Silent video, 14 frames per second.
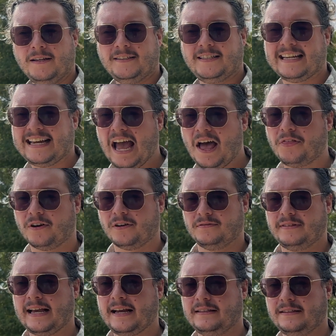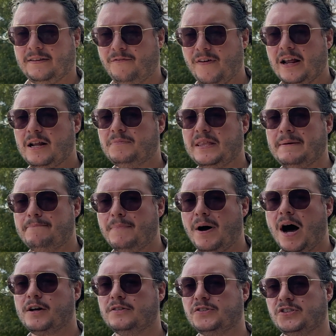Together, they developed the
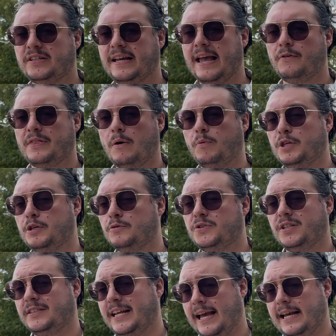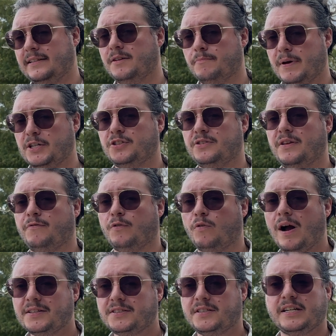modern scale that we use today to measure the
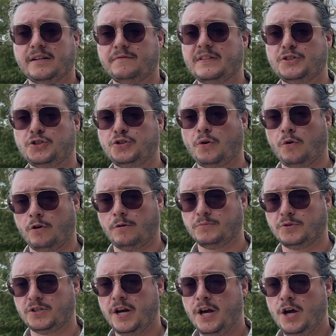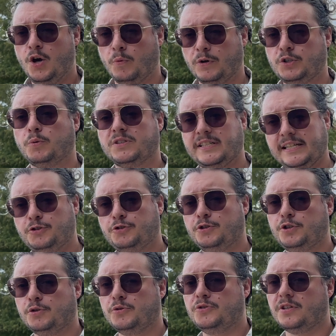ferocity of these storms, which was
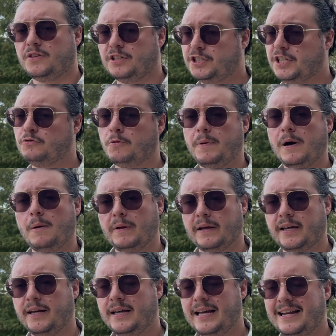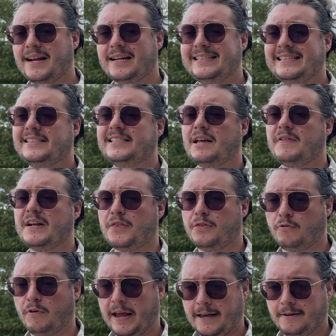introduced to the general public in
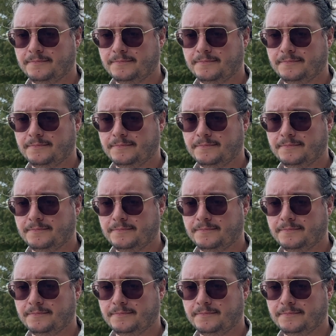1973.